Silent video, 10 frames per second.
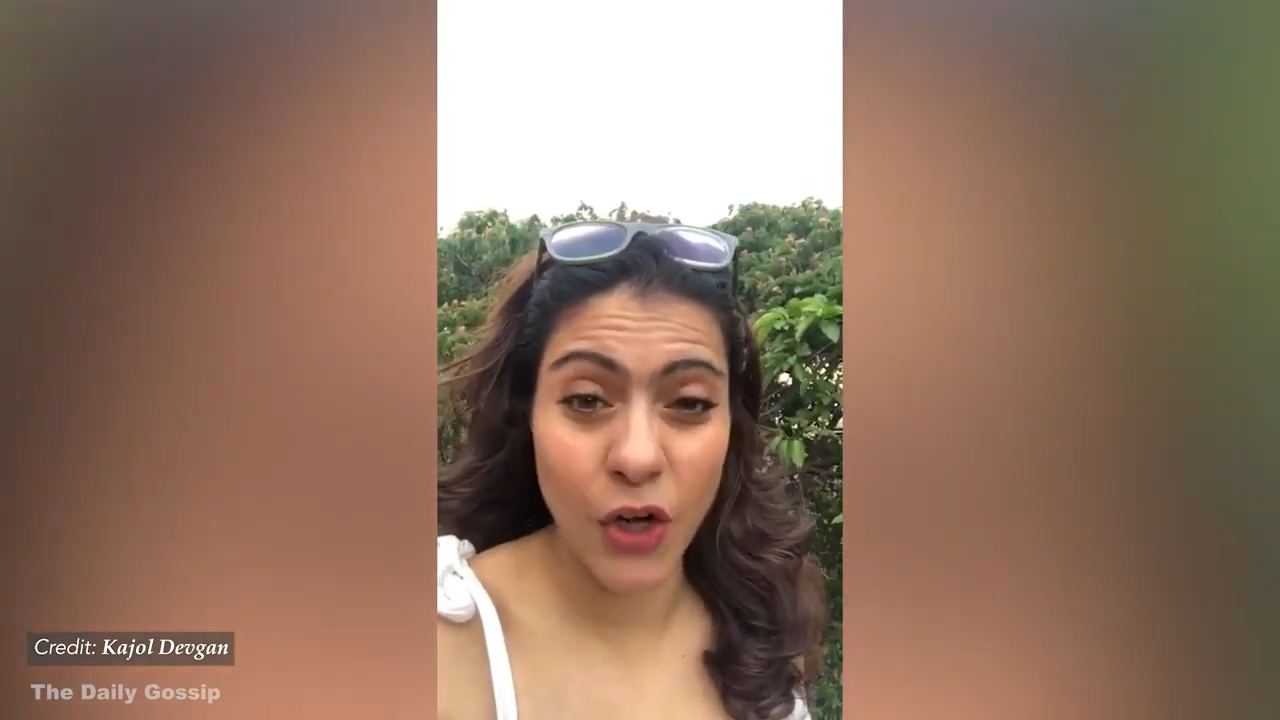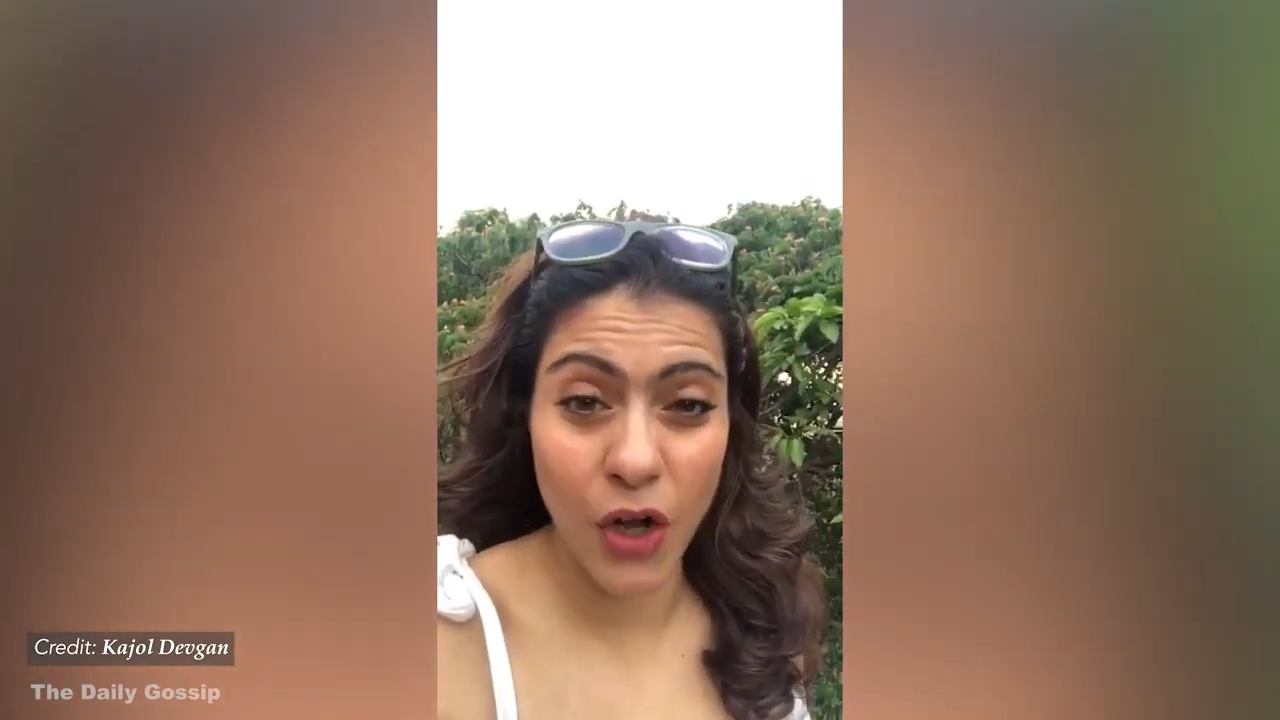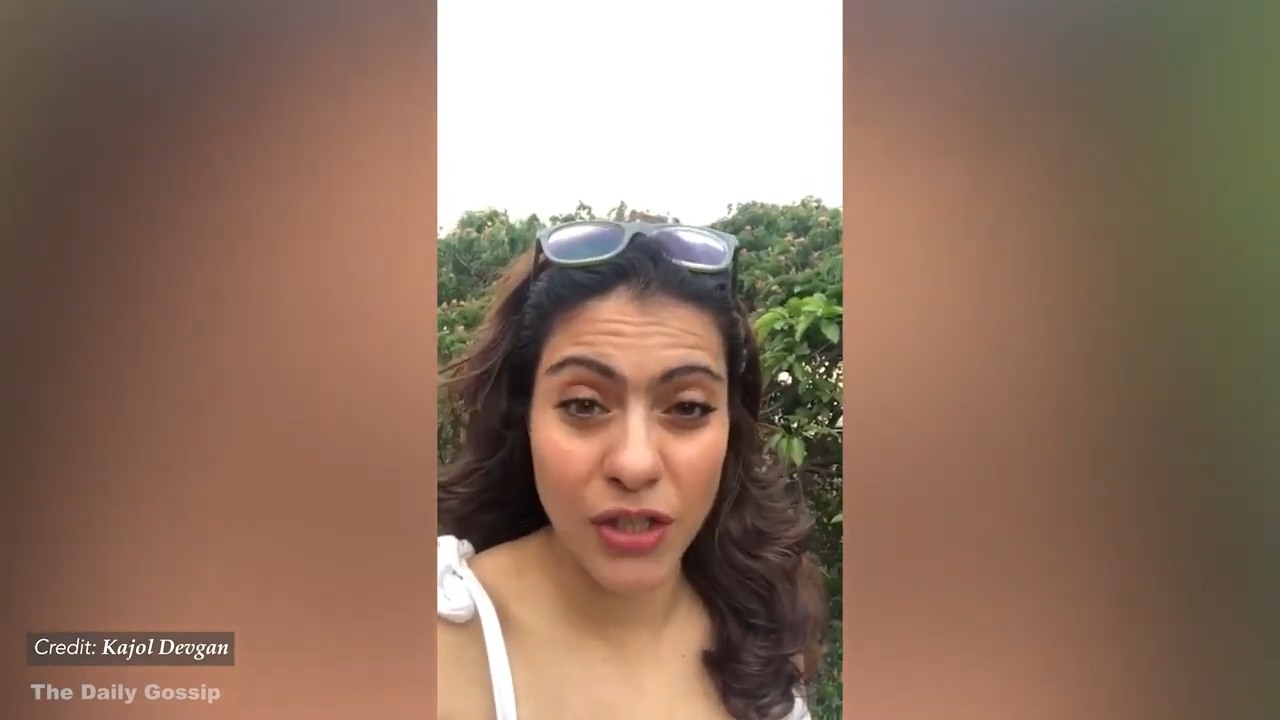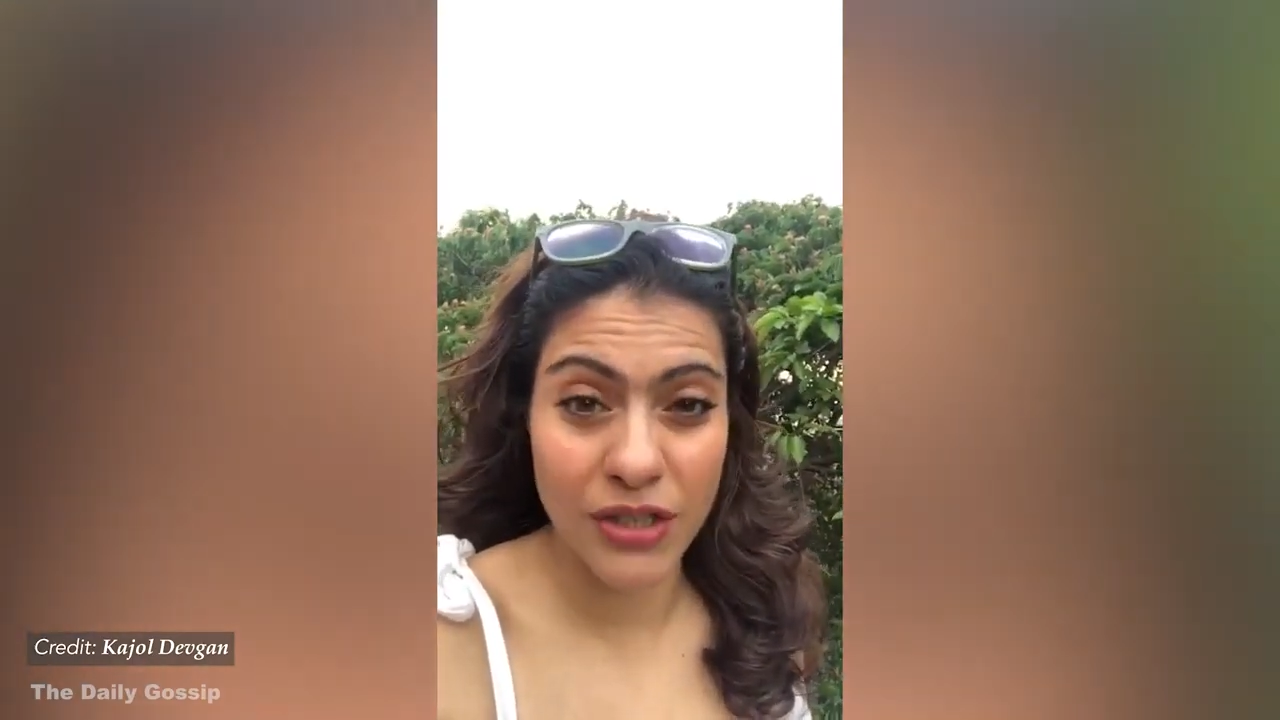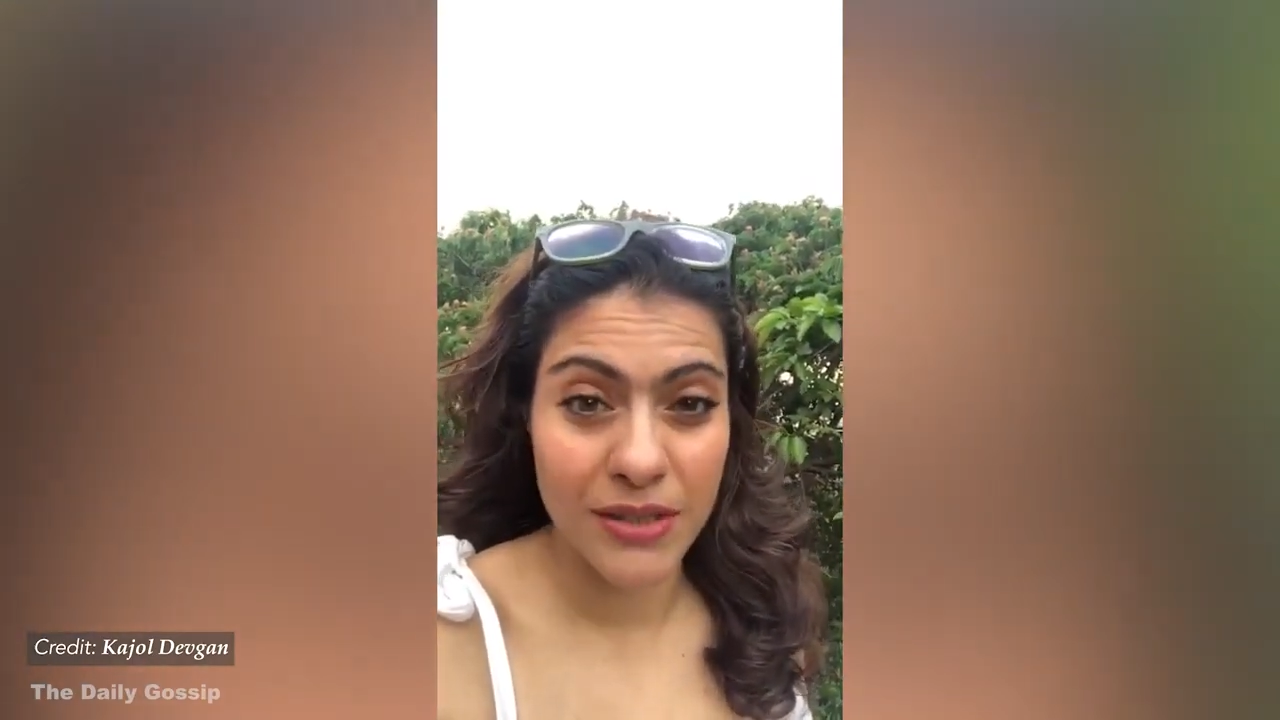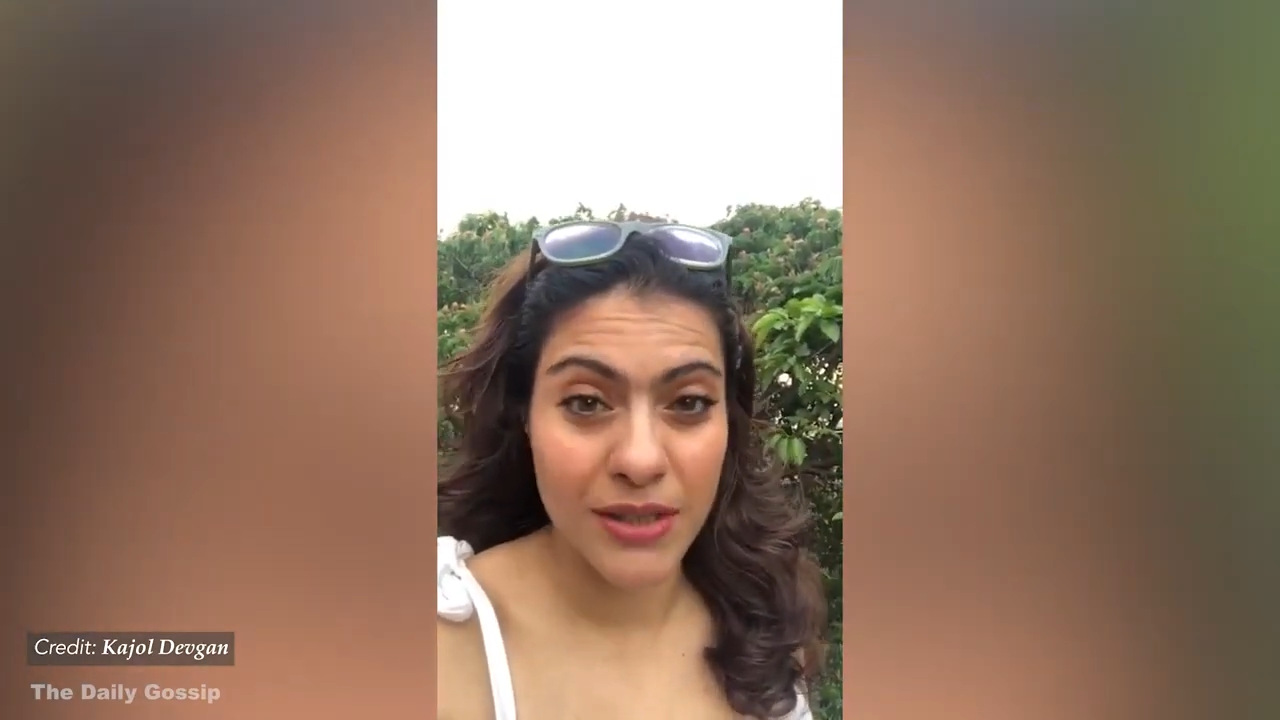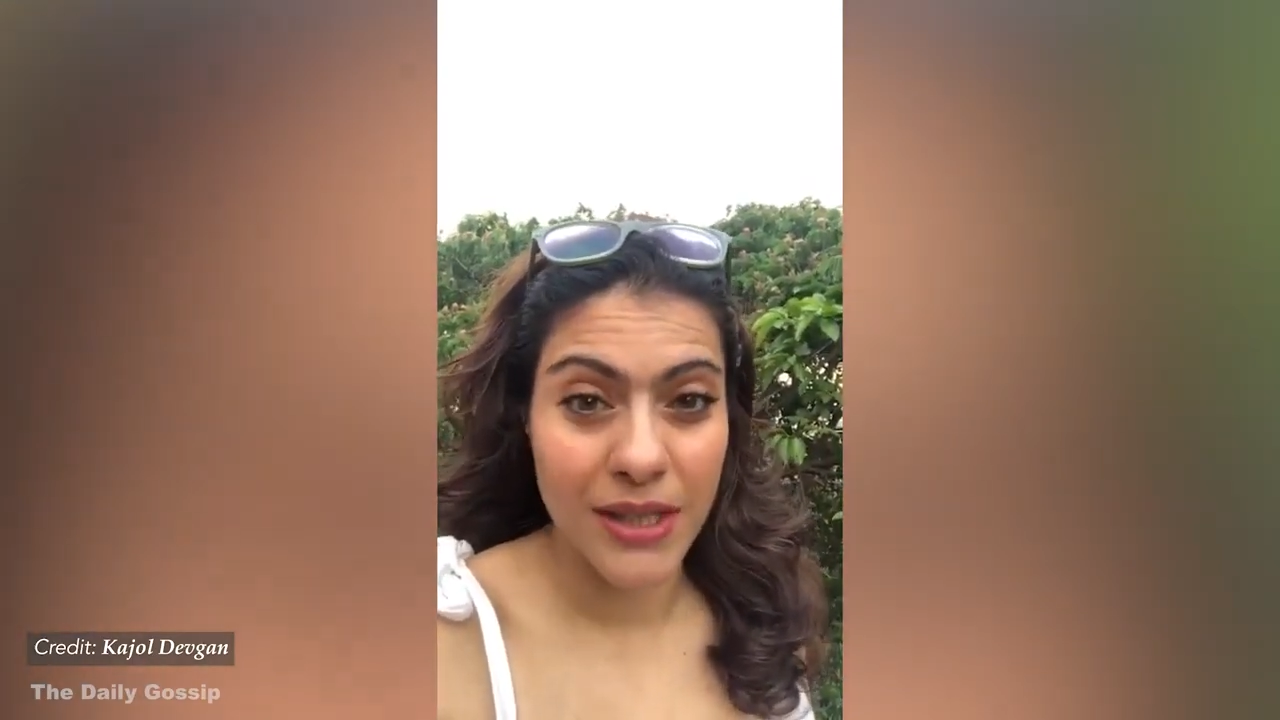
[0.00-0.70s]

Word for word: lot.